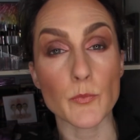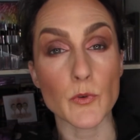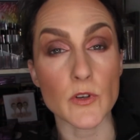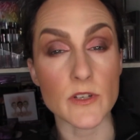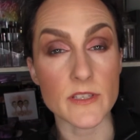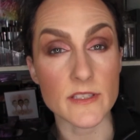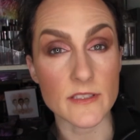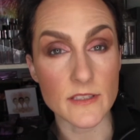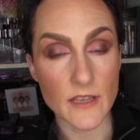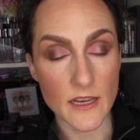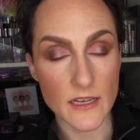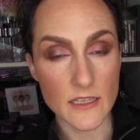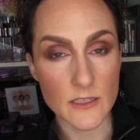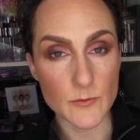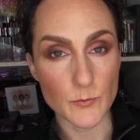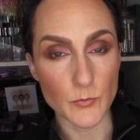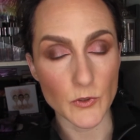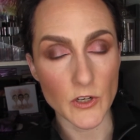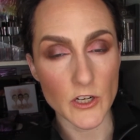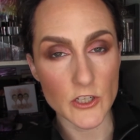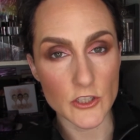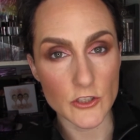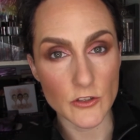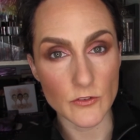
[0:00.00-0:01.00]
precise
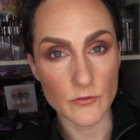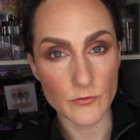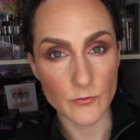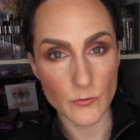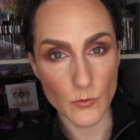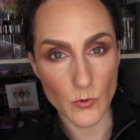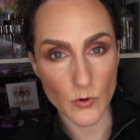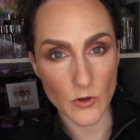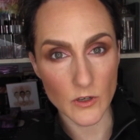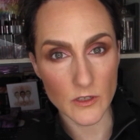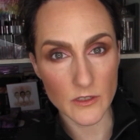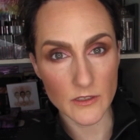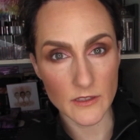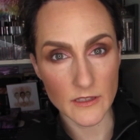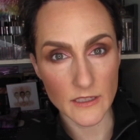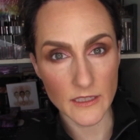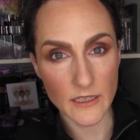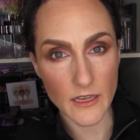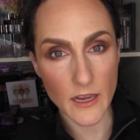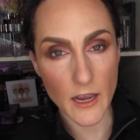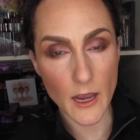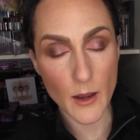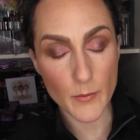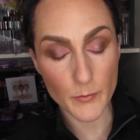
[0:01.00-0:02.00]
brush for
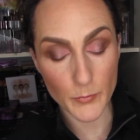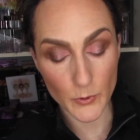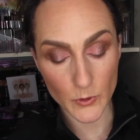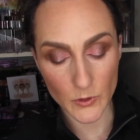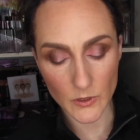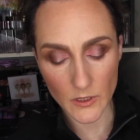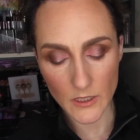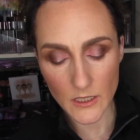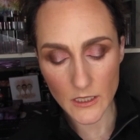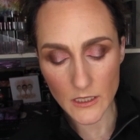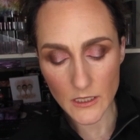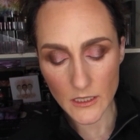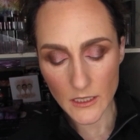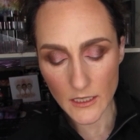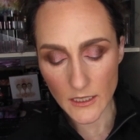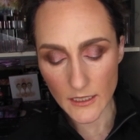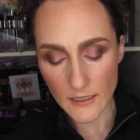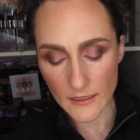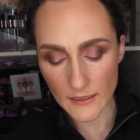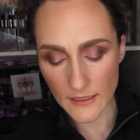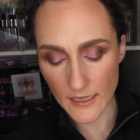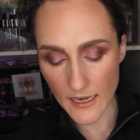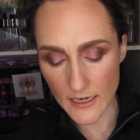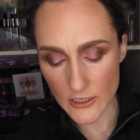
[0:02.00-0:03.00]
the upper
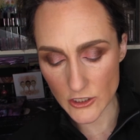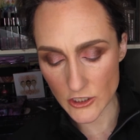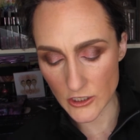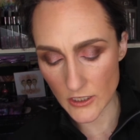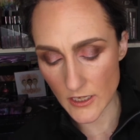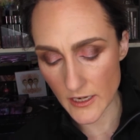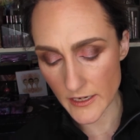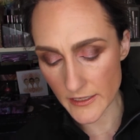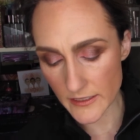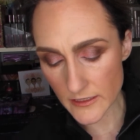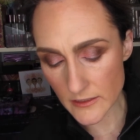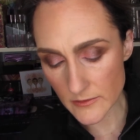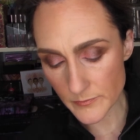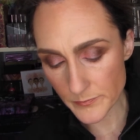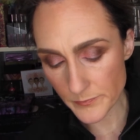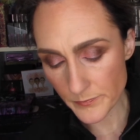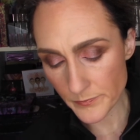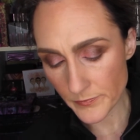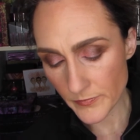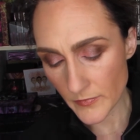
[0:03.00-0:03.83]
lash line.